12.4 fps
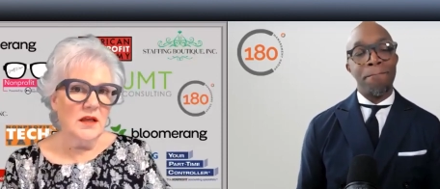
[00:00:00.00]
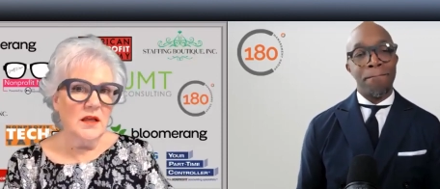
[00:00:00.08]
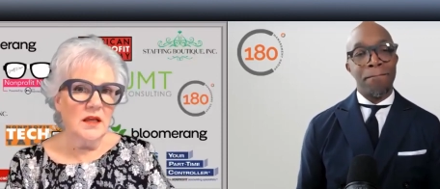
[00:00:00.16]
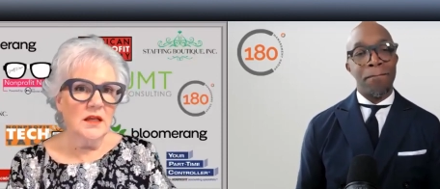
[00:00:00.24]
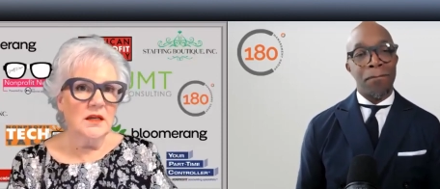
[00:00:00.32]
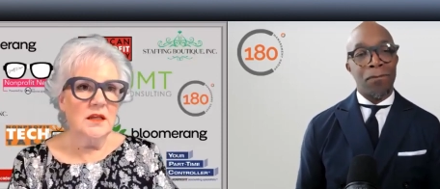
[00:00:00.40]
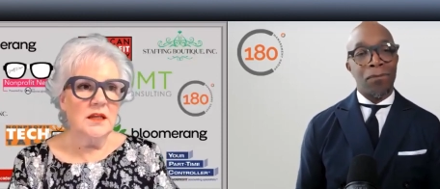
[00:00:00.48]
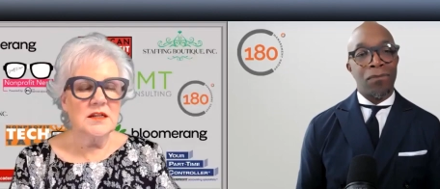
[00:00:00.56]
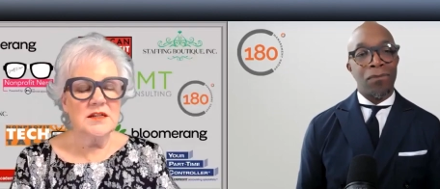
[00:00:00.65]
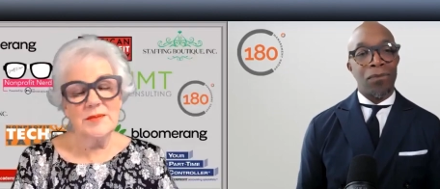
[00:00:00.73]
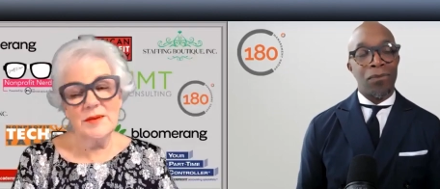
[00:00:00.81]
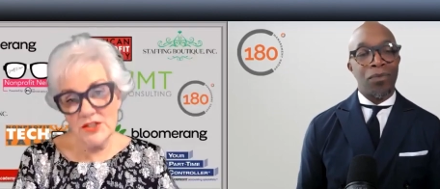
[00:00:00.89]

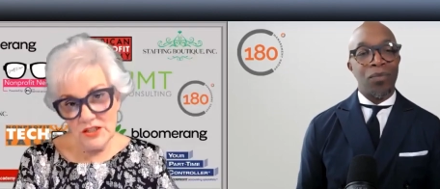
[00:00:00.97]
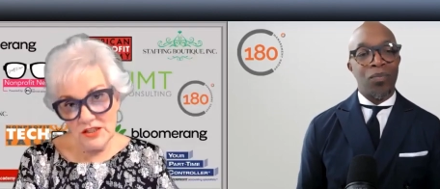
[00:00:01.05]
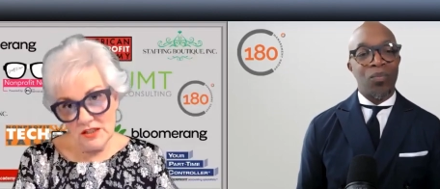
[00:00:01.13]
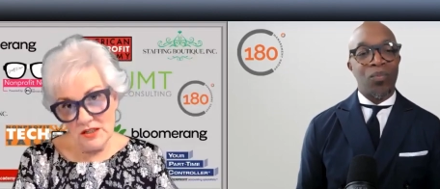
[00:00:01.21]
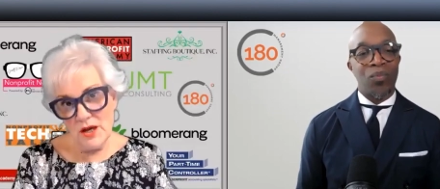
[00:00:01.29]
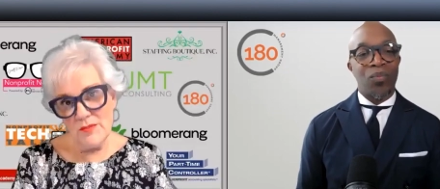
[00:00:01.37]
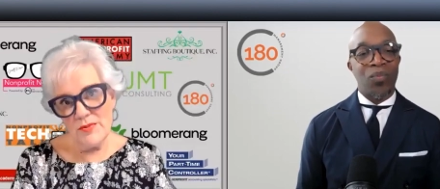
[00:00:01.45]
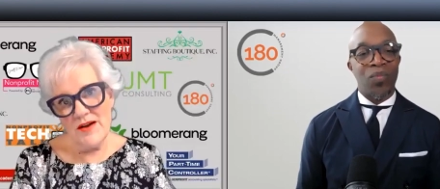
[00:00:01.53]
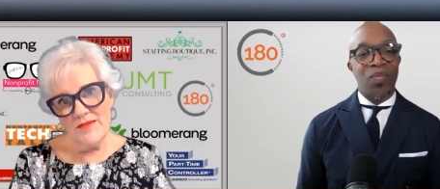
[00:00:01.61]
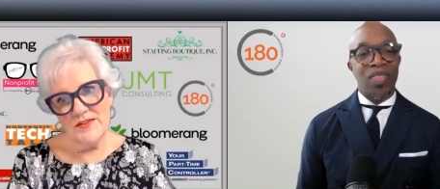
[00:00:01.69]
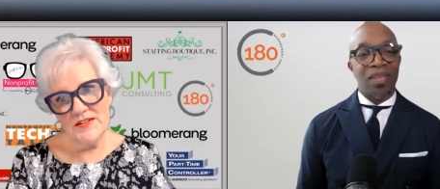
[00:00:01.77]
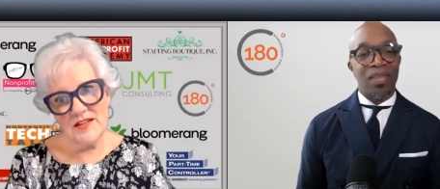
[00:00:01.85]
Speaker 1: especially in the
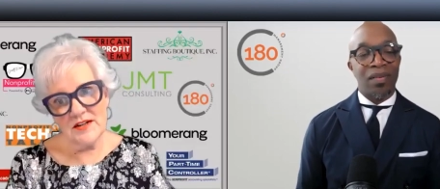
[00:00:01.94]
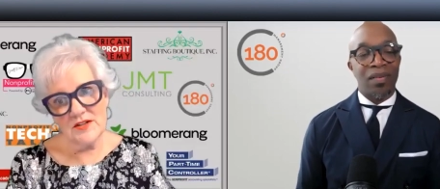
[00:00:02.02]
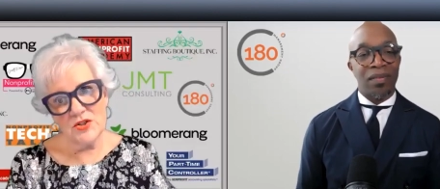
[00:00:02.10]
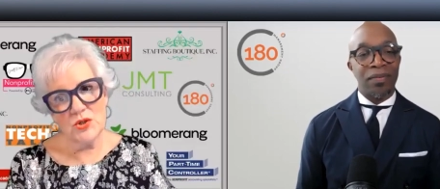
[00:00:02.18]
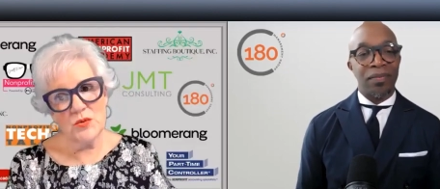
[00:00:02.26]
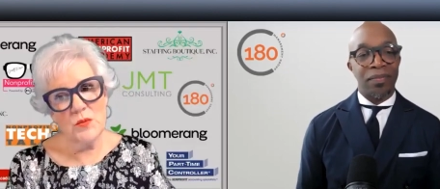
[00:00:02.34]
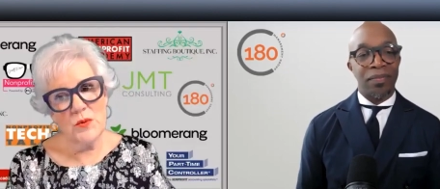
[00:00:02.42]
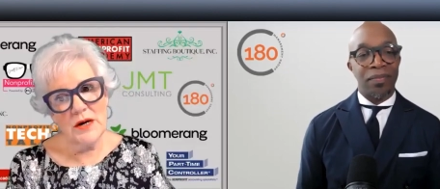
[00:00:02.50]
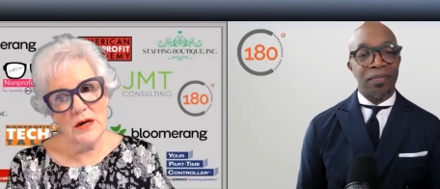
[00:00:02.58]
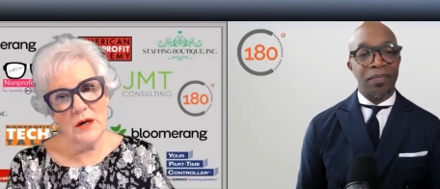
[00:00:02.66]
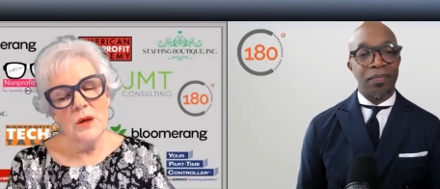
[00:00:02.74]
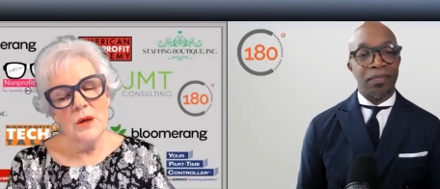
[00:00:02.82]
nonprofit sector
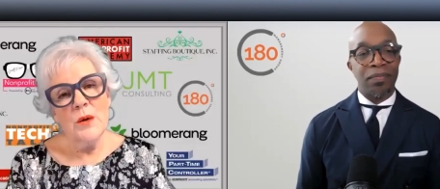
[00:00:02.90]
where,